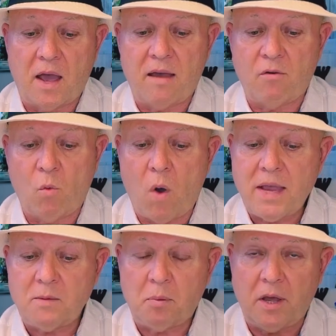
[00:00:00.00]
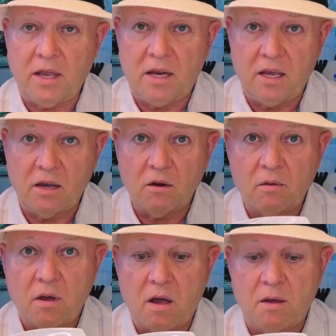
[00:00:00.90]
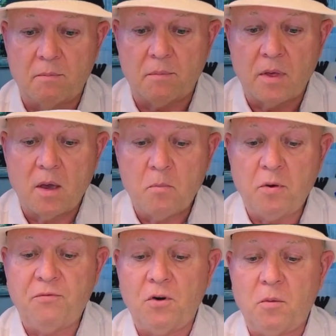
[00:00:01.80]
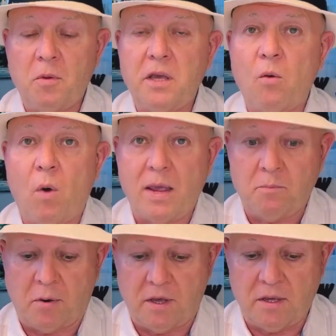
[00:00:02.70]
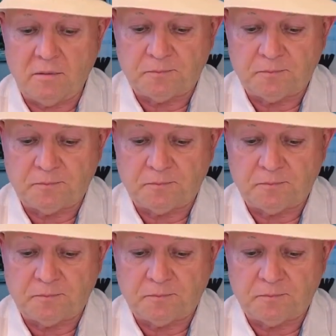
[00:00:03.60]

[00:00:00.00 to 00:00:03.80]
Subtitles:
have a white plate here, preferably a white plate.